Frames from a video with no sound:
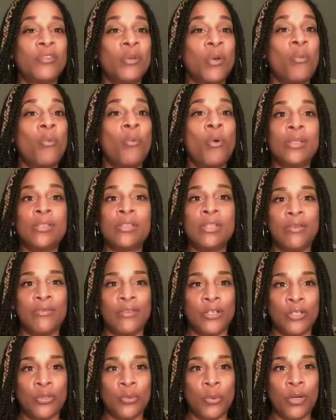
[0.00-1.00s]
So it wasn't
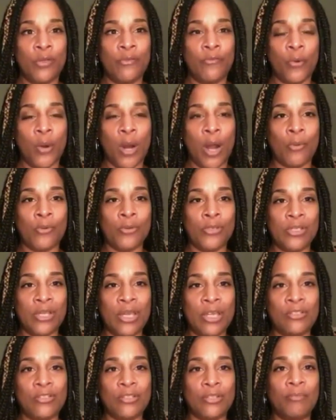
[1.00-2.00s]
even a 24-hour
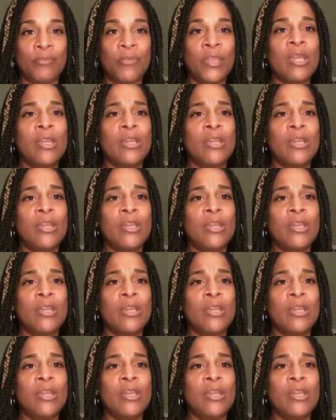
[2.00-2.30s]
station.